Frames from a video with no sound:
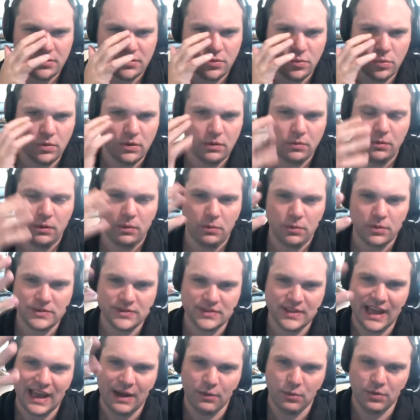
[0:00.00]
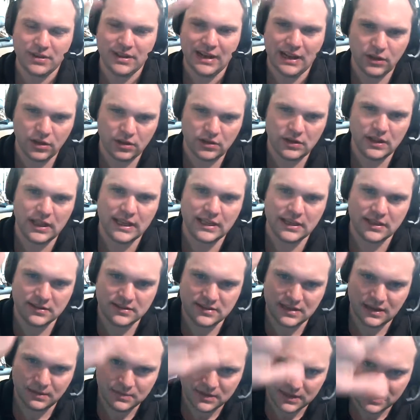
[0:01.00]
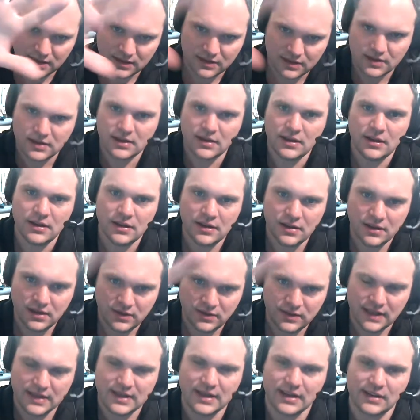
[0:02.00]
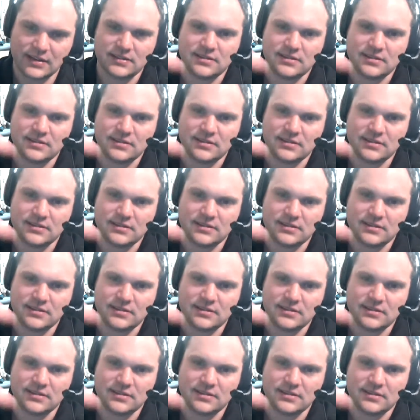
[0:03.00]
What, what was that? What did that look like? And tell me that next